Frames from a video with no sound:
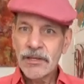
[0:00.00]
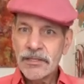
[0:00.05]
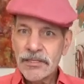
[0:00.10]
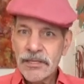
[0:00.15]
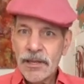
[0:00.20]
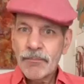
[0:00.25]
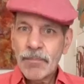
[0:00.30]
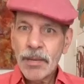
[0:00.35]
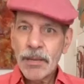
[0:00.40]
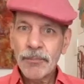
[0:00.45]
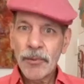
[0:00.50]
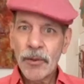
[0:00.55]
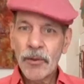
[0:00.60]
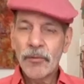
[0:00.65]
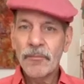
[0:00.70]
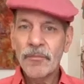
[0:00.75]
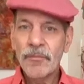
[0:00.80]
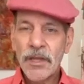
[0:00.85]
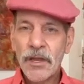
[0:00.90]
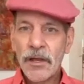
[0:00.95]
Some
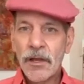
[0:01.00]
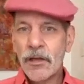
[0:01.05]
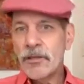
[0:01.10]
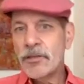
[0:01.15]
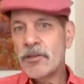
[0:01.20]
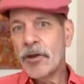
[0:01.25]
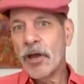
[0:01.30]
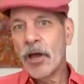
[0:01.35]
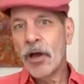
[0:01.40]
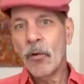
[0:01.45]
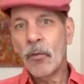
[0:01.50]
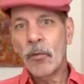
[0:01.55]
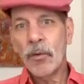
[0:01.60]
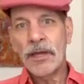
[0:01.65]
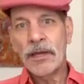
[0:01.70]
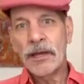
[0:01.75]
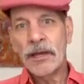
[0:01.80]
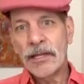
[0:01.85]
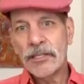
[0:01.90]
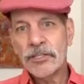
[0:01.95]
people, you know,
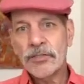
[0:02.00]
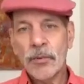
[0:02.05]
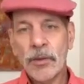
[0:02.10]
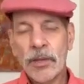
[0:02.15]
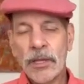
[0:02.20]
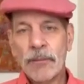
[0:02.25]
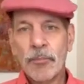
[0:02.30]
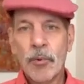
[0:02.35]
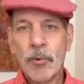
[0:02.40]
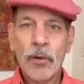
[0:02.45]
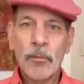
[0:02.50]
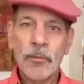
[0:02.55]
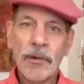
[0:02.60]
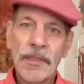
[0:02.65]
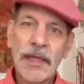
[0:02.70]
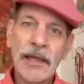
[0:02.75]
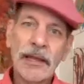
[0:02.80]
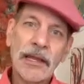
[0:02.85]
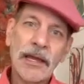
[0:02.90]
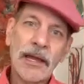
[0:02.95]
it's really important
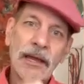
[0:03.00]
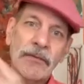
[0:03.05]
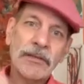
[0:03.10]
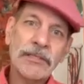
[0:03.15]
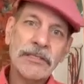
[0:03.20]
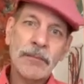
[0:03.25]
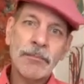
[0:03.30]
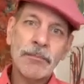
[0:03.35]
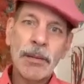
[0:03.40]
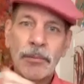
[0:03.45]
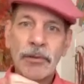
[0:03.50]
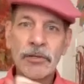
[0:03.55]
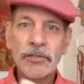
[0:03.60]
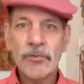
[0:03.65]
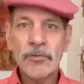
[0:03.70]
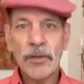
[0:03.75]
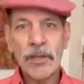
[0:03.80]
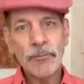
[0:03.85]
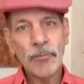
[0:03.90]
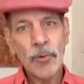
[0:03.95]
where they live, and some people
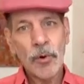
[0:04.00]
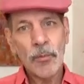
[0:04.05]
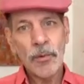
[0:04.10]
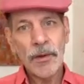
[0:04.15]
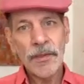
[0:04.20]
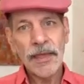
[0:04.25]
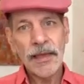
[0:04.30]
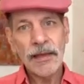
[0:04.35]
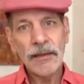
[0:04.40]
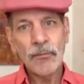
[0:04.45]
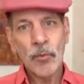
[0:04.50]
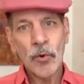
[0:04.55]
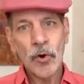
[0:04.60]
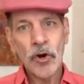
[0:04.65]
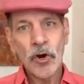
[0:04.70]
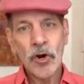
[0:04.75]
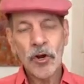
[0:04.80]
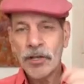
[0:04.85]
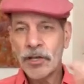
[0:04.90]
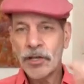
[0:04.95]
it's really important where they
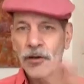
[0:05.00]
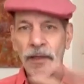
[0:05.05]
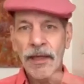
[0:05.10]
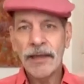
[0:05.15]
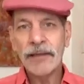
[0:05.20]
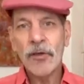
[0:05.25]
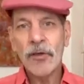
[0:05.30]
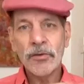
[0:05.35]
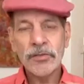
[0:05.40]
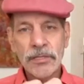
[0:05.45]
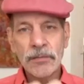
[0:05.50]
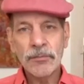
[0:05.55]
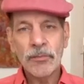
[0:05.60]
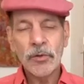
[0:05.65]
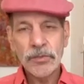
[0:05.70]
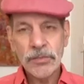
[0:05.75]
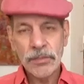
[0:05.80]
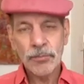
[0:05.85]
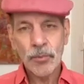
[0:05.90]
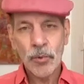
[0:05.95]
work. You know, like those are the
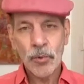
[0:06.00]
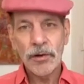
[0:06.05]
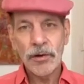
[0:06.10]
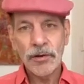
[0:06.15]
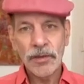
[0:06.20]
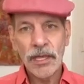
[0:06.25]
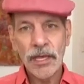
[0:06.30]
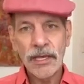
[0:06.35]
most important